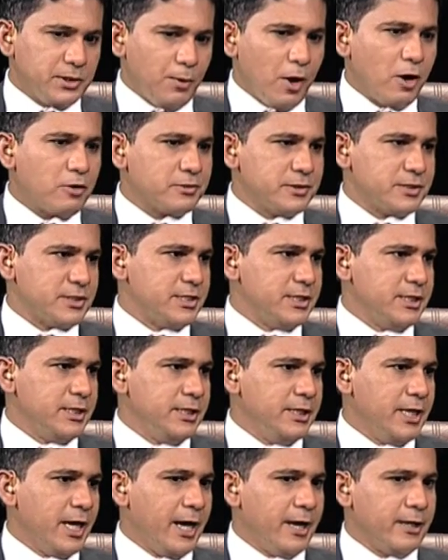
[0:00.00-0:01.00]

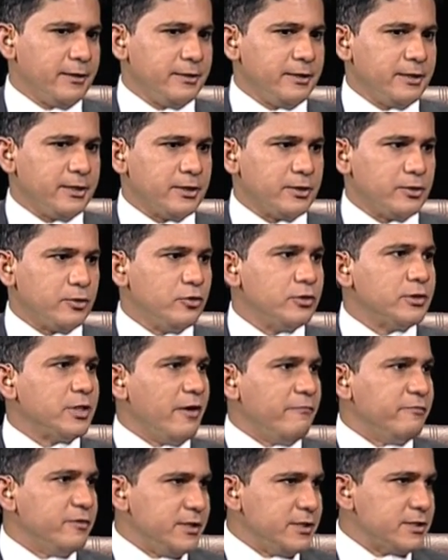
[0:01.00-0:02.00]
democracy and the good
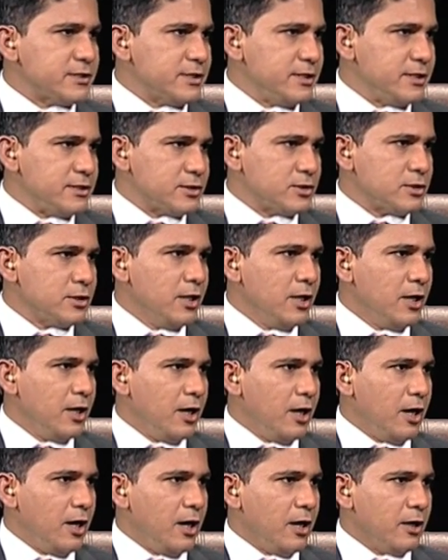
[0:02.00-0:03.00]
governance is
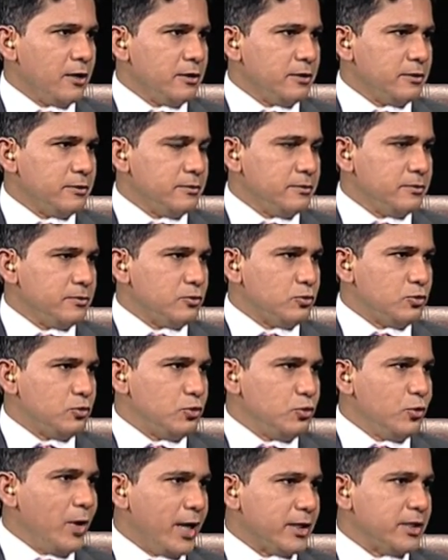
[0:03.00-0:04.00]

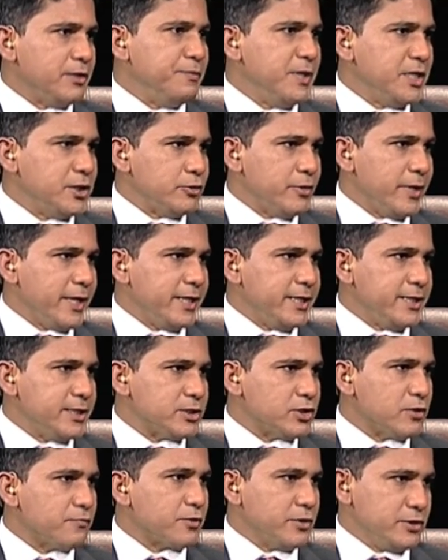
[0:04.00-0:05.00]
2 other major
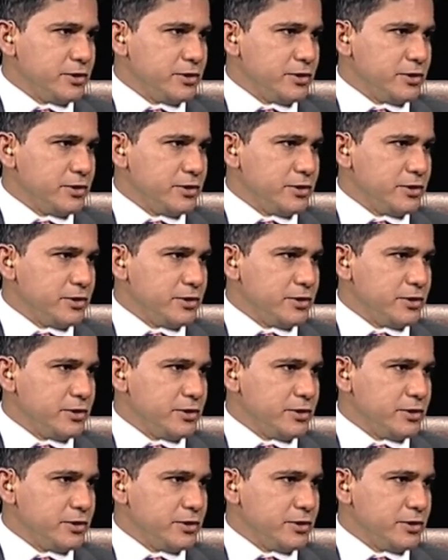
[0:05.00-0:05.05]
areas of